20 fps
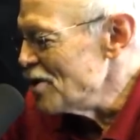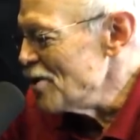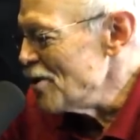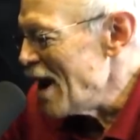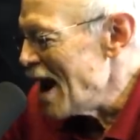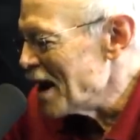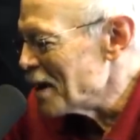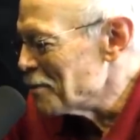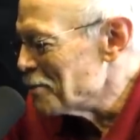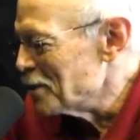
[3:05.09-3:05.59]
knew
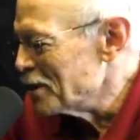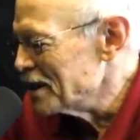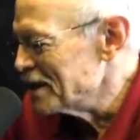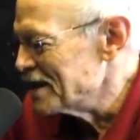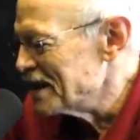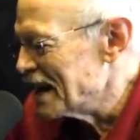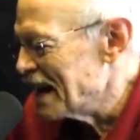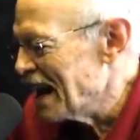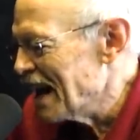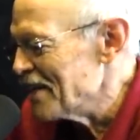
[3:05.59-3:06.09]
how to put it
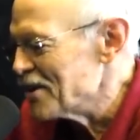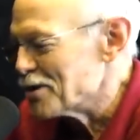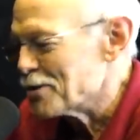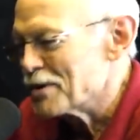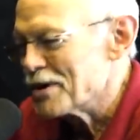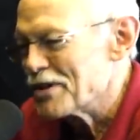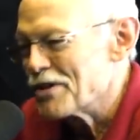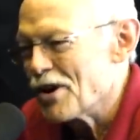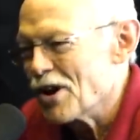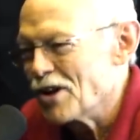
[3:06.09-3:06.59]
together
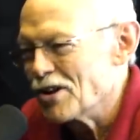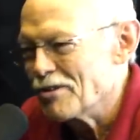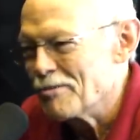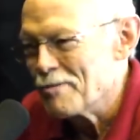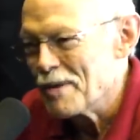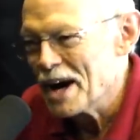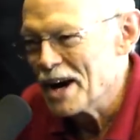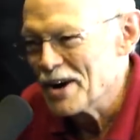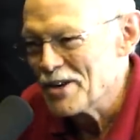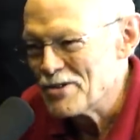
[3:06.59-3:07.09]
with all of
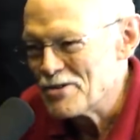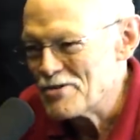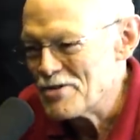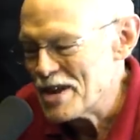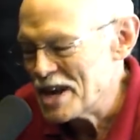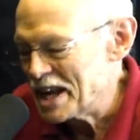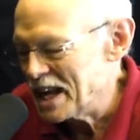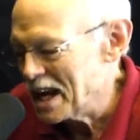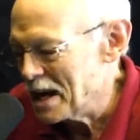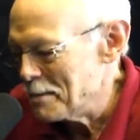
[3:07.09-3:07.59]
my other
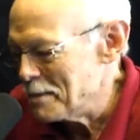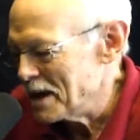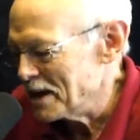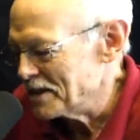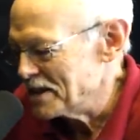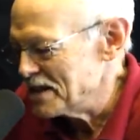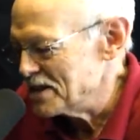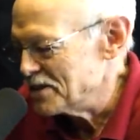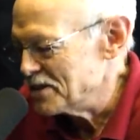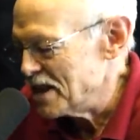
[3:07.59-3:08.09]
thinking about
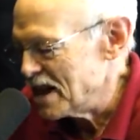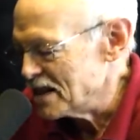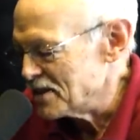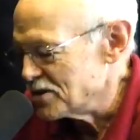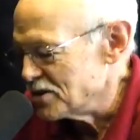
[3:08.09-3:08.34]
these things.